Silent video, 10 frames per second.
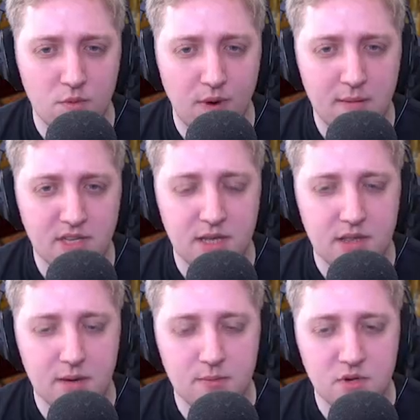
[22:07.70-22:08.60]
Why was there...
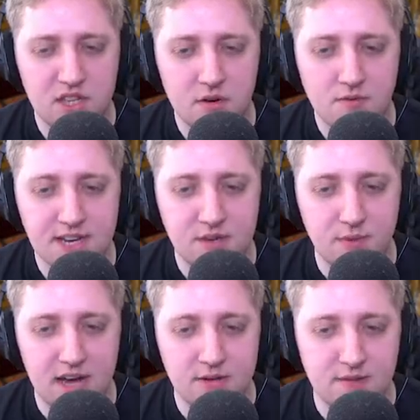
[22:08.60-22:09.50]
Th was there a reason
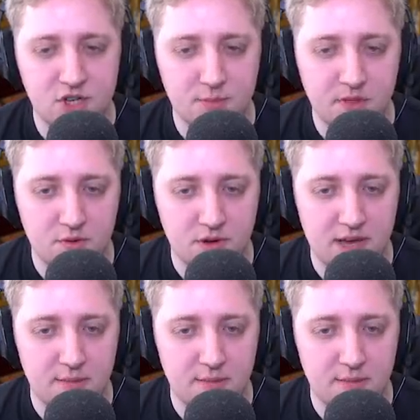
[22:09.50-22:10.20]
why I was never jumping through